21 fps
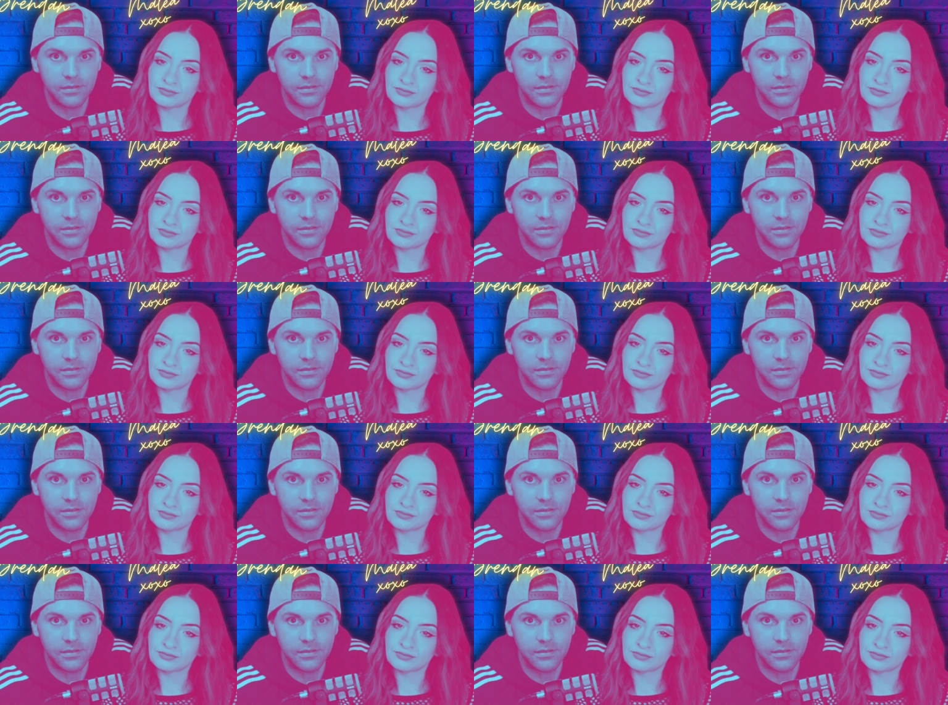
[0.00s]

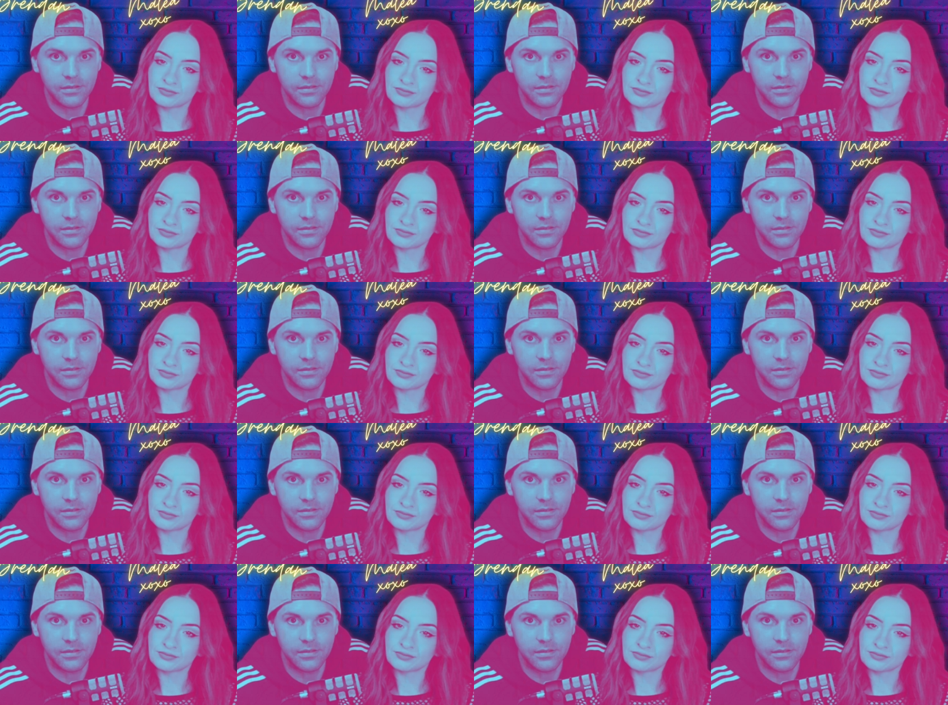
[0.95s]

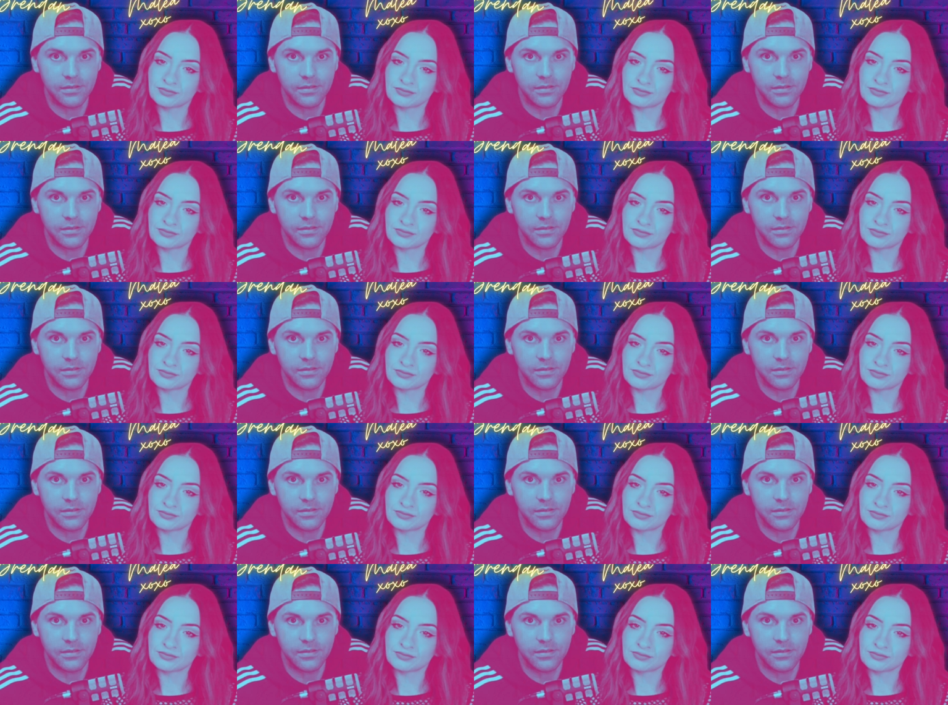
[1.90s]

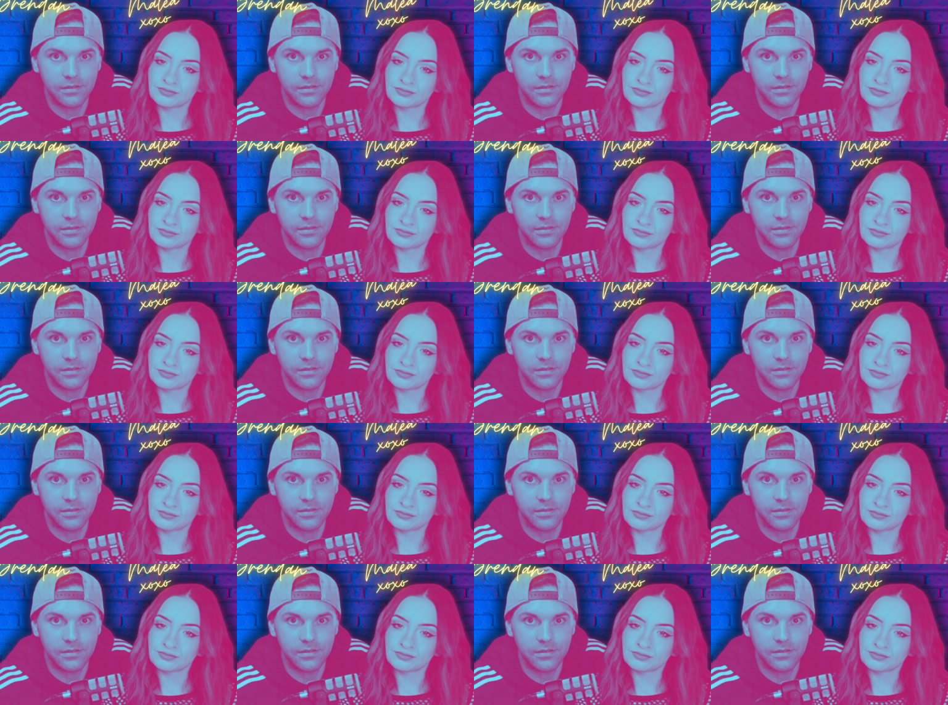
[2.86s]
Nothing is said.